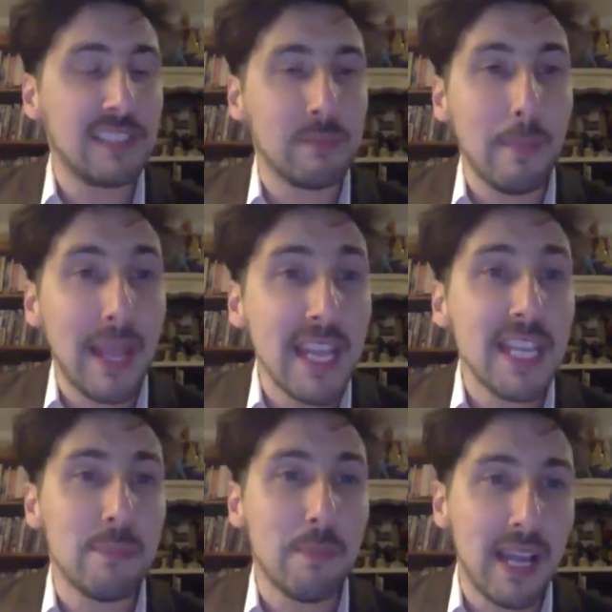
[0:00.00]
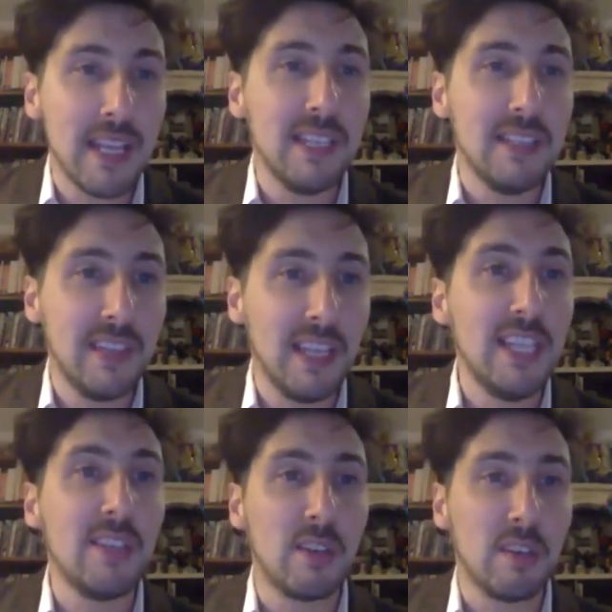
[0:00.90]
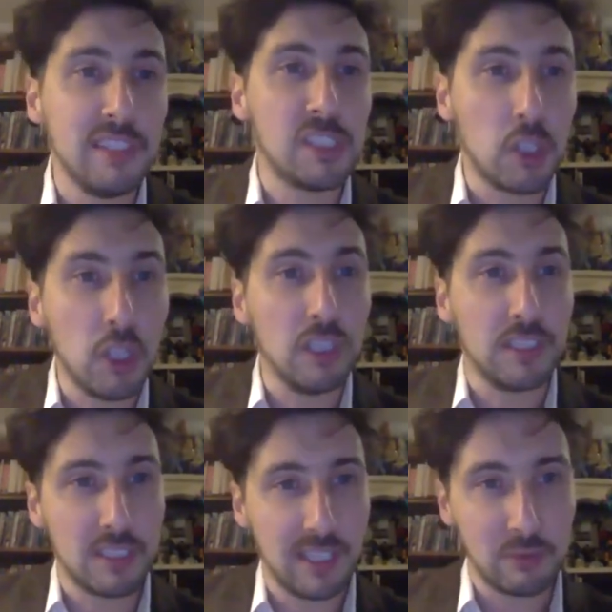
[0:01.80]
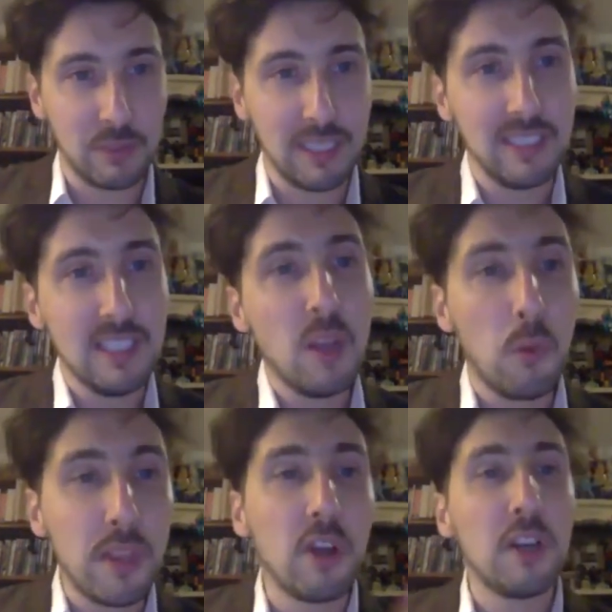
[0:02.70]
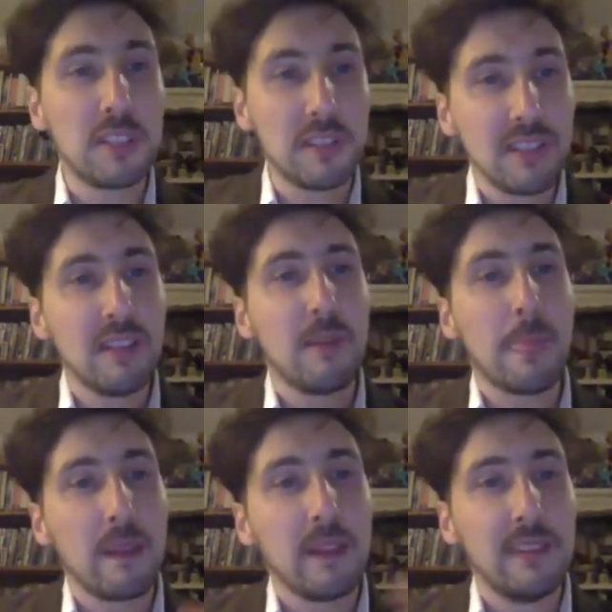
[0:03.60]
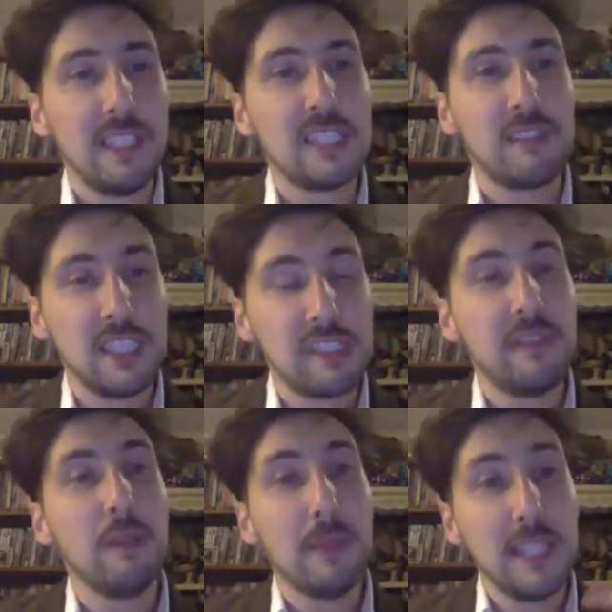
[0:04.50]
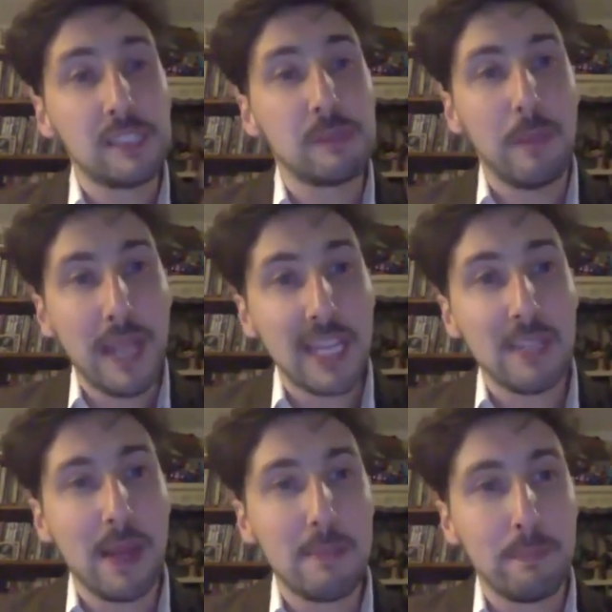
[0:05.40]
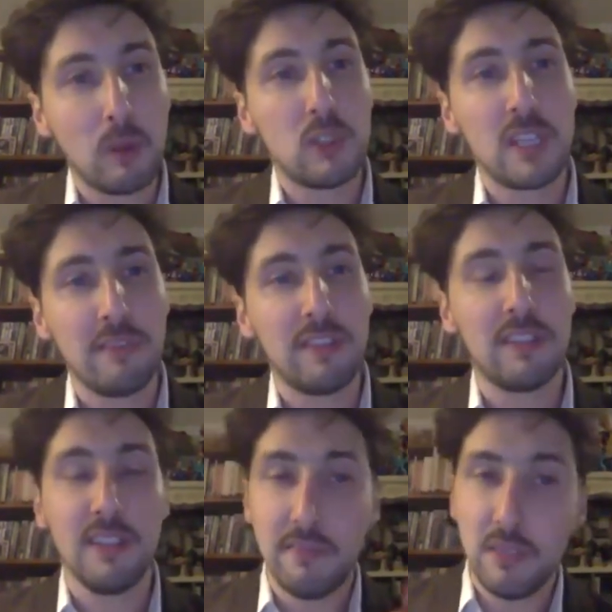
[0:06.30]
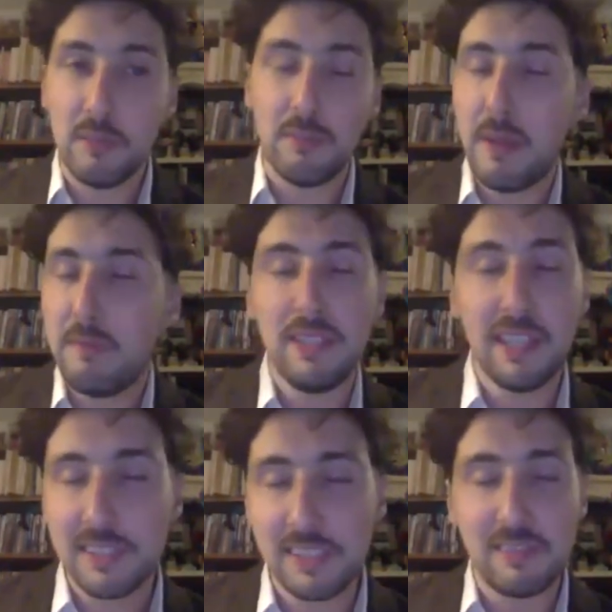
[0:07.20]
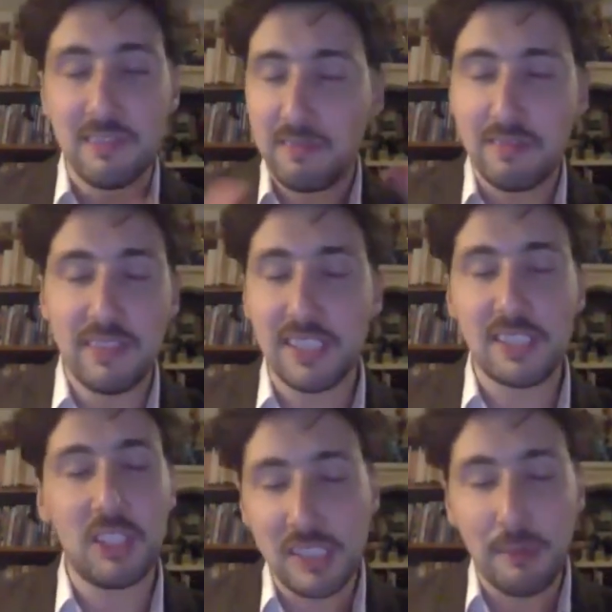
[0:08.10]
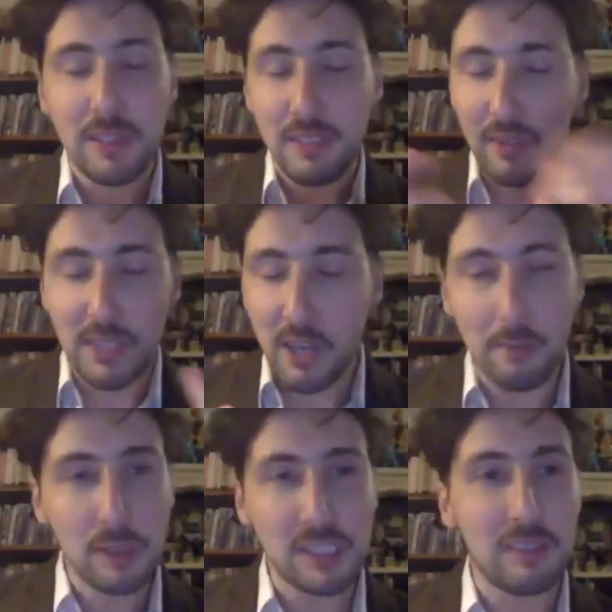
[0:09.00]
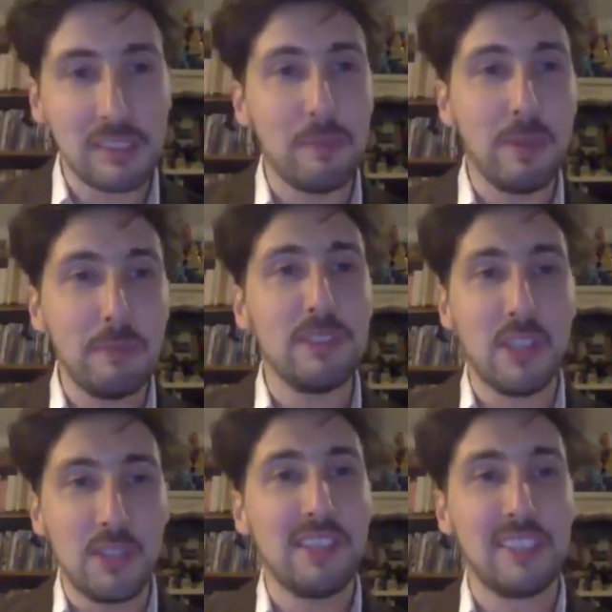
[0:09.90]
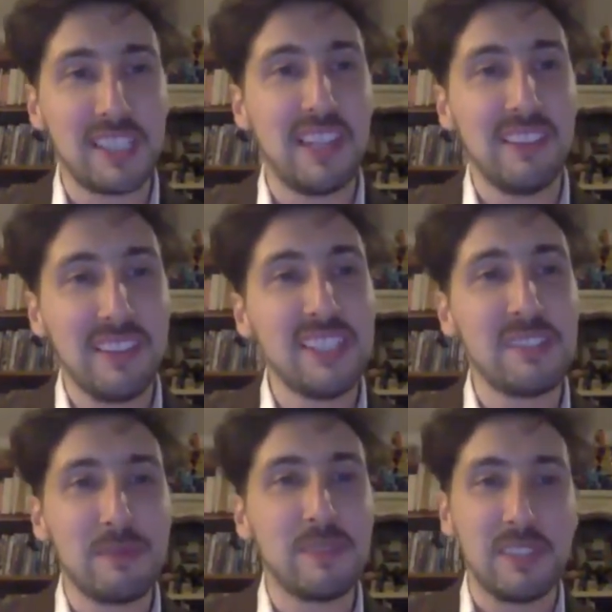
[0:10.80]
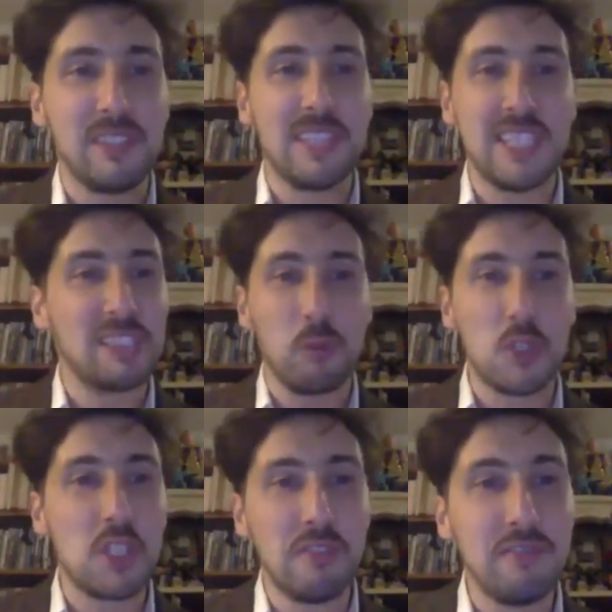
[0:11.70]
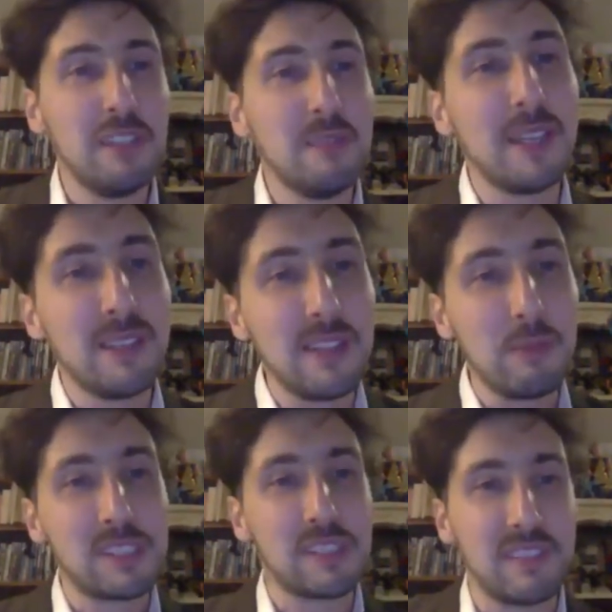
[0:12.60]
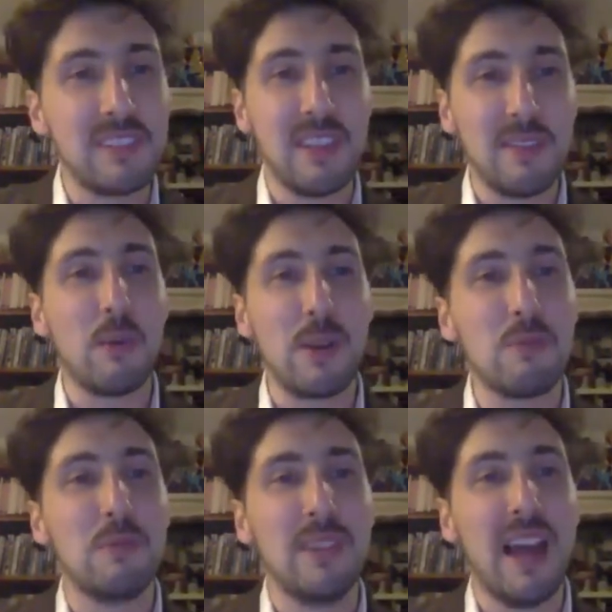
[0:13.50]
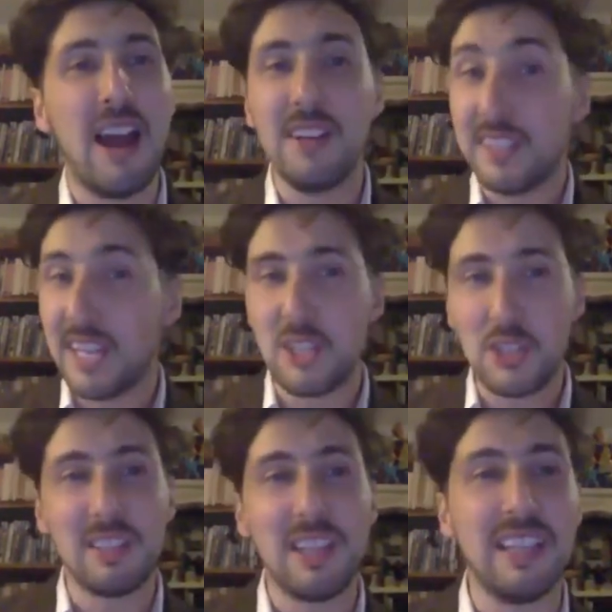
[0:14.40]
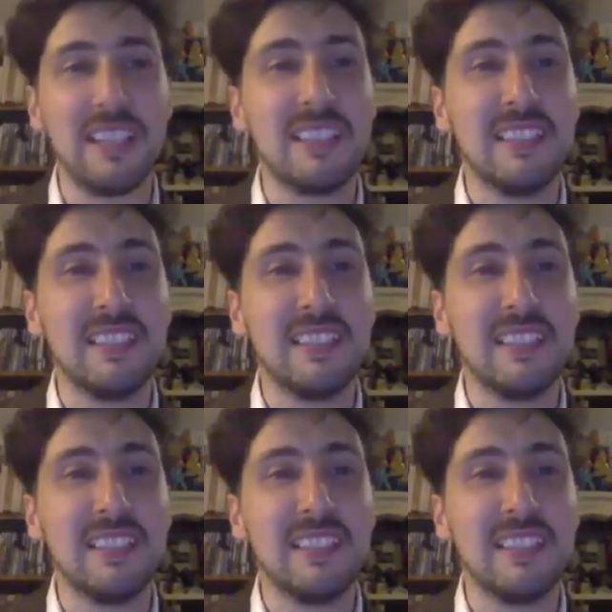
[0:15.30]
made by the leader of this cult actually we thought this this film made by paul Schäfer, if you maybe that's that's not something very obvious and some people don't understand this just watching the film but that was what our intention like